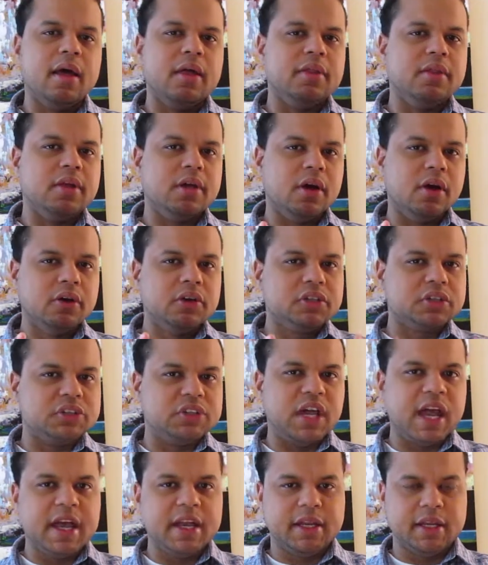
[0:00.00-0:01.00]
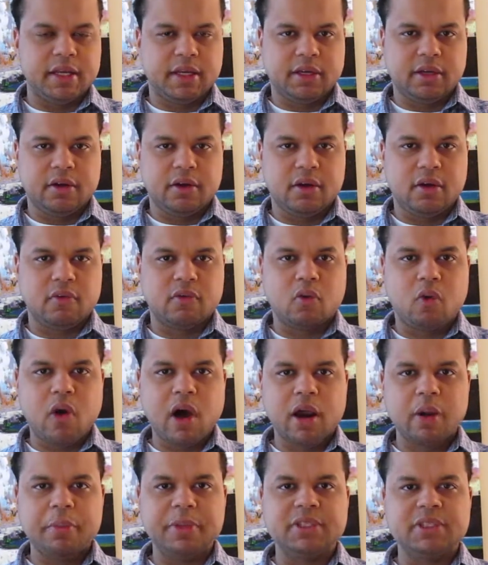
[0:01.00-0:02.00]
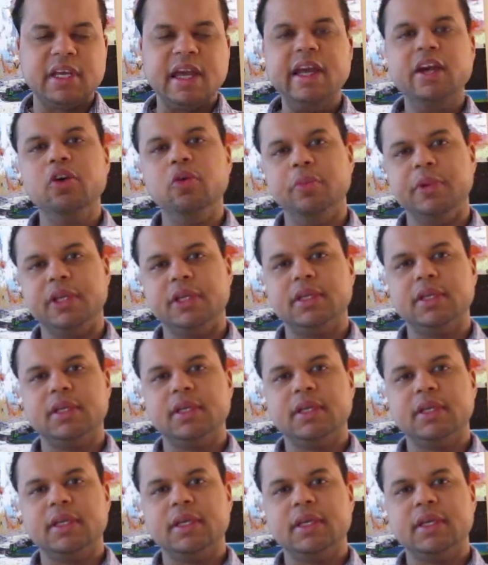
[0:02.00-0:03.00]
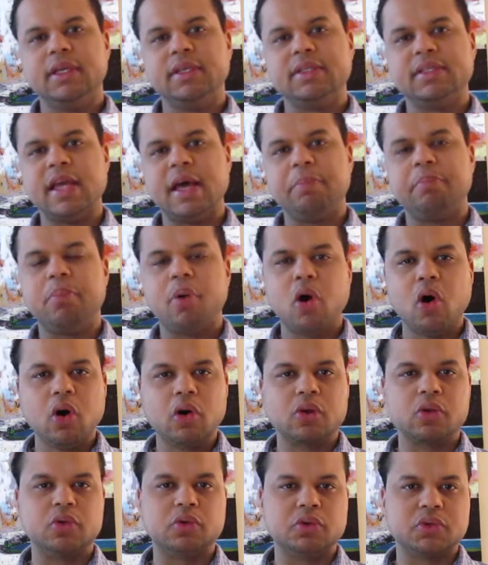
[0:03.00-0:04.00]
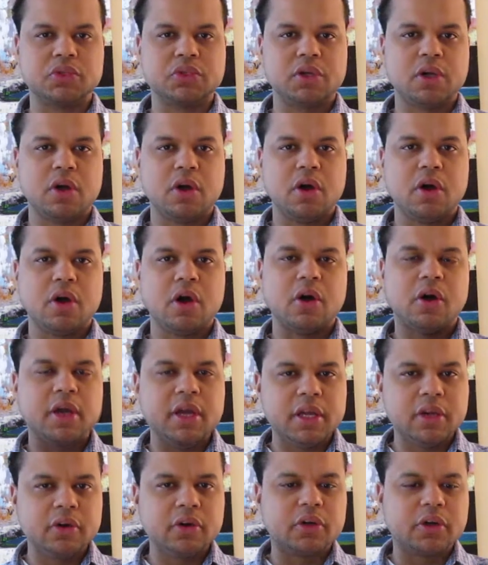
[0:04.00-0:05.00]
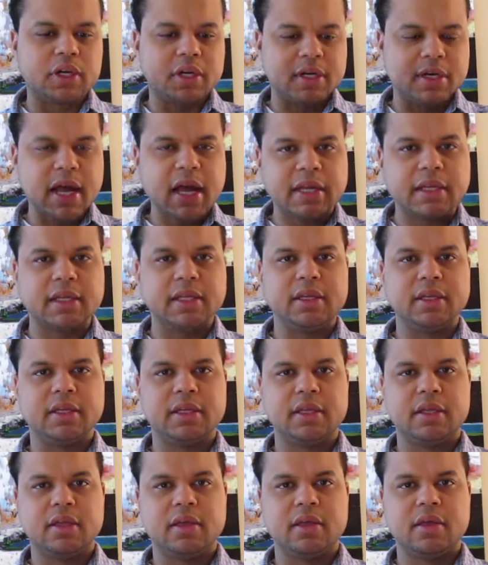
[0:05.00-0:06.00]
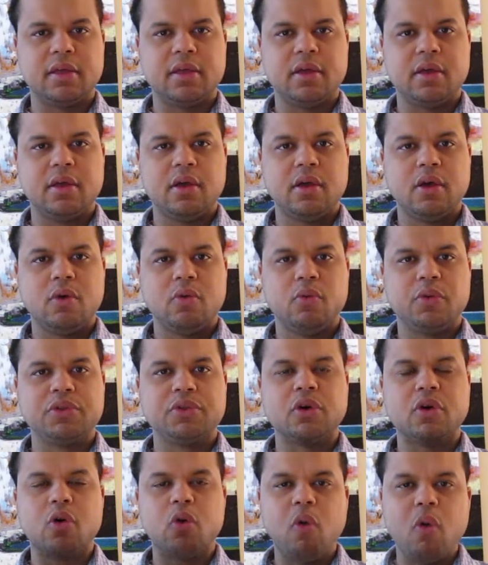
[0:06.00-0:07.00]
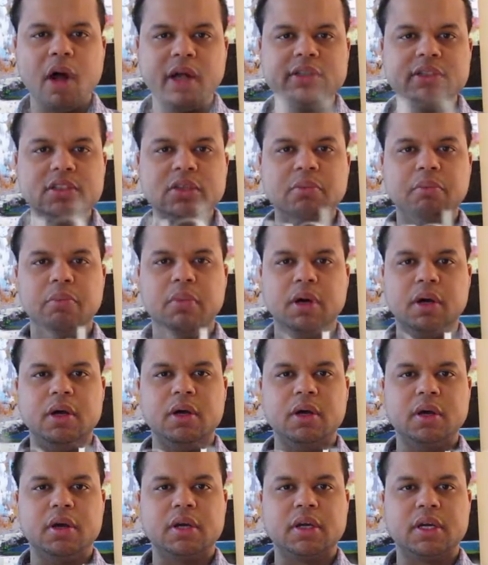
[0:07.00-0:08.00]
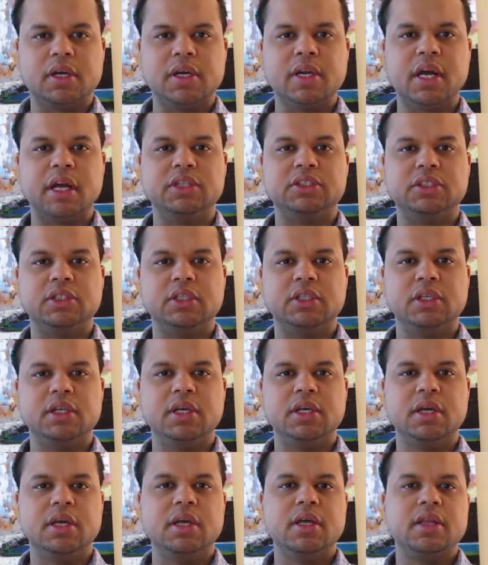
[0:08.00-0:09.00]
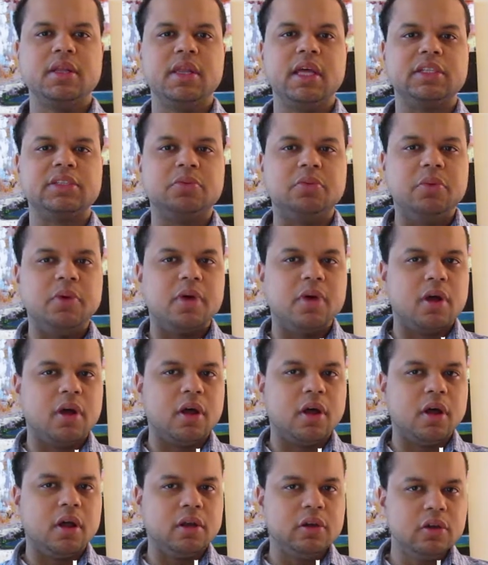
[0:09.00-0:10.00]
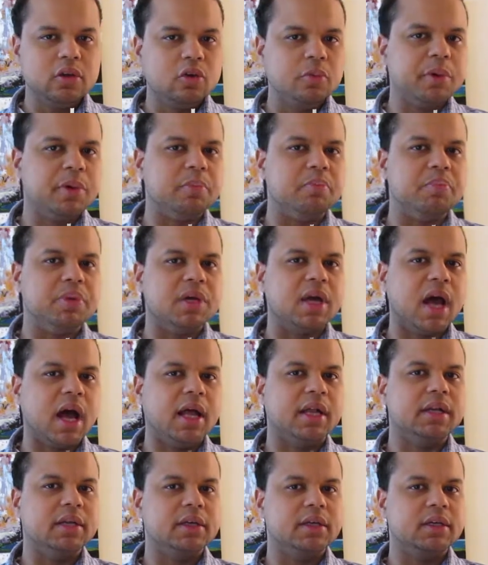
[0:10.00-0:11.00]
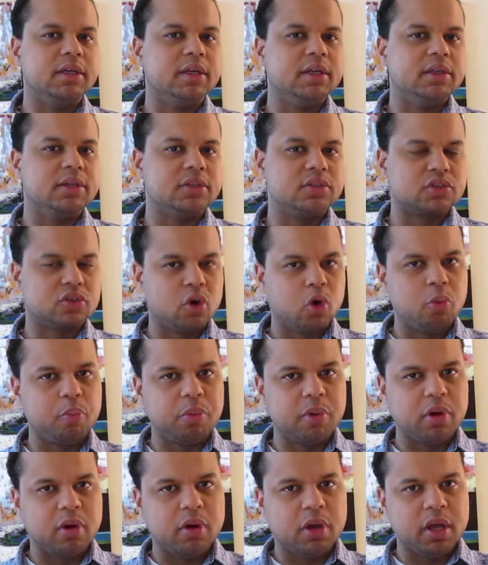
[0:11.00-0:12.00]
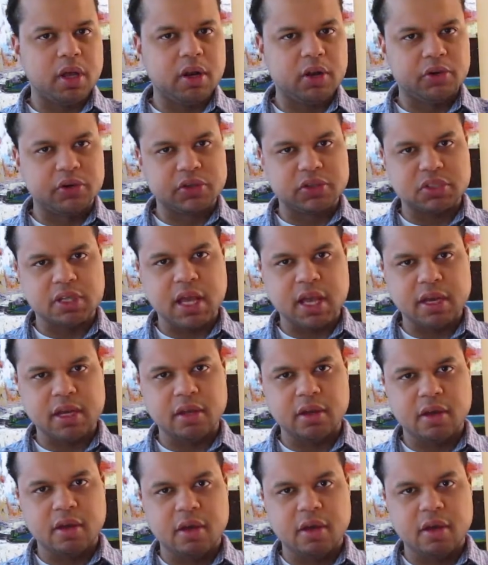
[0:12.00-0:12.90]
The understanding of quantum entanglement is that particles are interconnected with a quantum connection that's a little bit beyond the scope and understanding